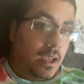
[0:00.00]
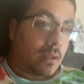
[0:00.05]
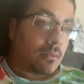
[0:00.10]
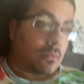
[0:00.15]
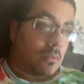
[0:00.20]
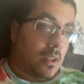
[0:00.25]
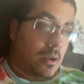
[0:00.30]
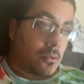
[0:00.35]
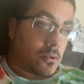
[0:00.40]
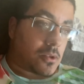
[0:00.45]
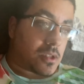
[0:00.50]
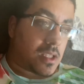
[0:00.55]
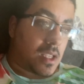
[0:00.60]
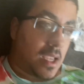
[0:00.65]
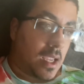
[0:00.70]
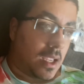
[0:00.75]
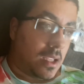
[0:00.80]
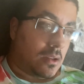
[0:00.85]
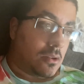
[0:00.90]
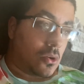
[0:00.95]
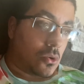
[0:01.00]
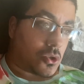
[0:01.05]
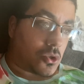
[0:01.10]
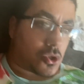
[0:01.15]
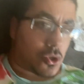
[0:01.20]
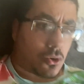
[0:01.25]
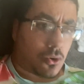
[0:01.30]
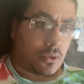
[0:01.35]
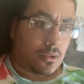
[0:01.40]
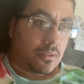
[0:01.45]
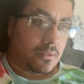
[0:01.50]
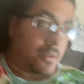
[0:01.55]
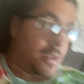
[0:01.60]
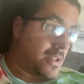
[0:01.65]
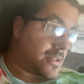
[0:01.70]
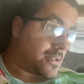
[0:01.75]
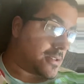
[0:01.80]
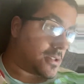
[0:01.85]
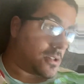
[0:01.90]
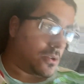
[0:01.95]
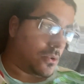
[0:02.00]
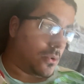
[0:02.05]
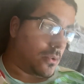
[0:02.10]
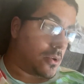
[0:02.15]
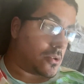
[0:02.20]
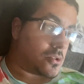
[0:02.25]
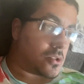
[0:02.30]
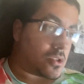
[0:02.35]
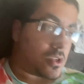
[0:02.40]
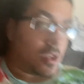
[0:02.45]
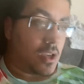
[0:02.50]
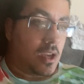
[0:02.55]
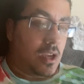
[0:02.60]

and they were saying, circle of fifths, there's,